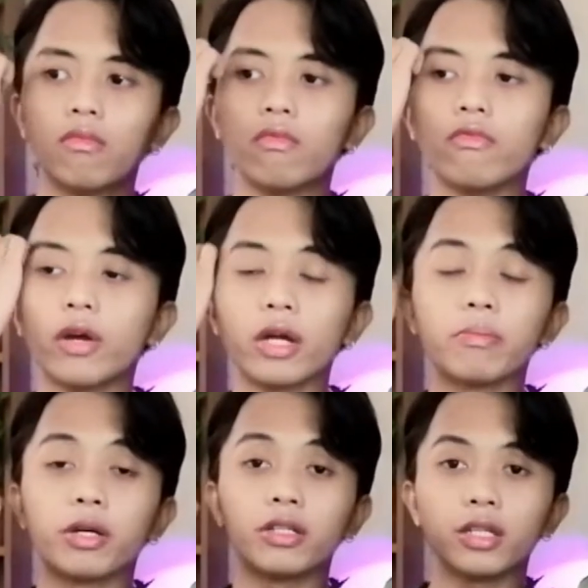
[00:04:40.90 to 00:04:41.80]
very
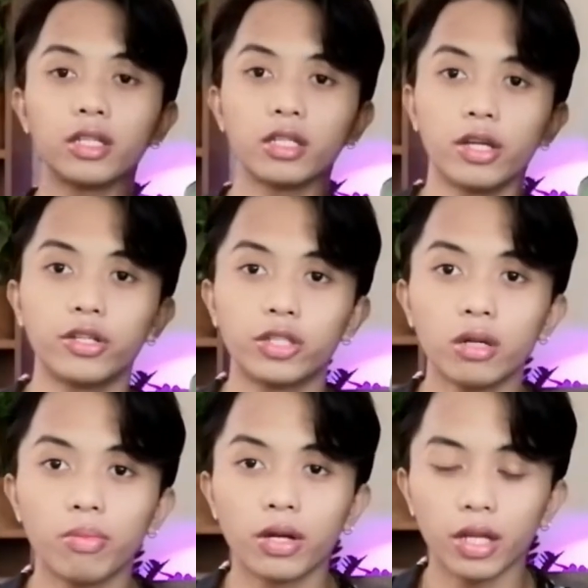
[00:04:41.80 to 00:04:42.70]
abundant in nature,
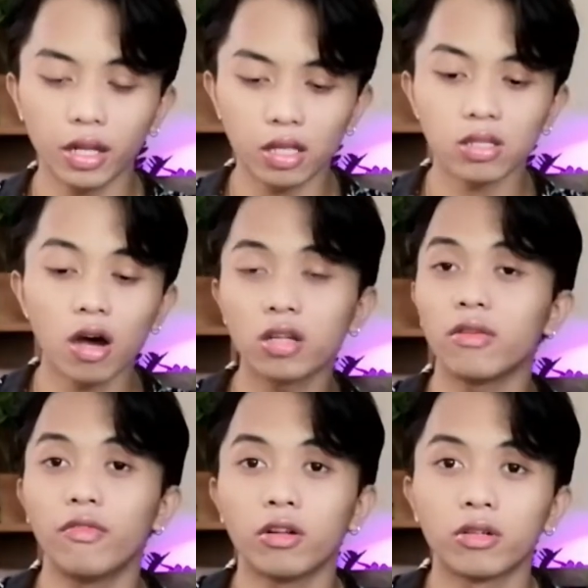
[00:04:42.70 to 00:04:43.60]
but it is on the
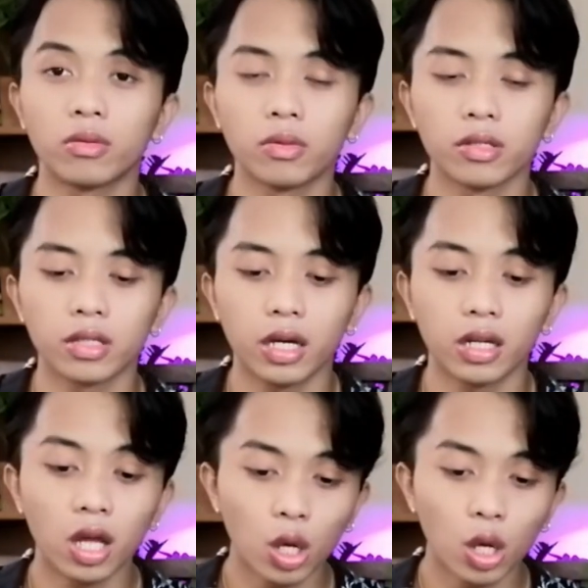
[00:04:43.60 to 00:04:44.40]
vulnerable side.